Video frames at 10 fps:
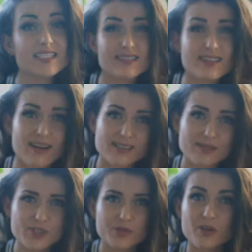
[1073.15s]
this is an
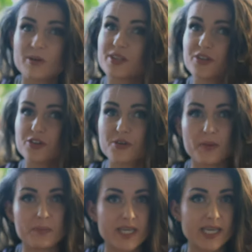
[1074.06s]
awesome tool, whether you're
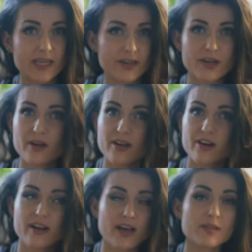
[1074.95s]
a beginner
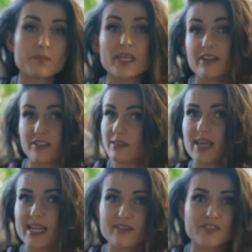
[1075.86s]
or on the beginner
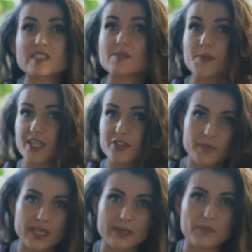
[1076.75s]
end of the spectrum
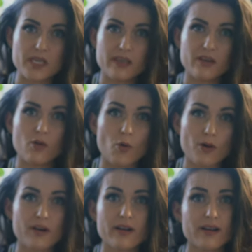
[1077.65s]
like me,
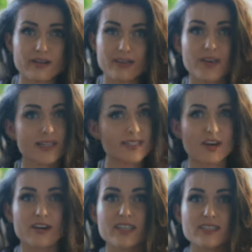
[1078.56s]
or an advanced
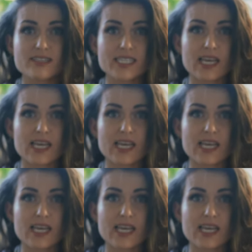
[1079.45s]
artist.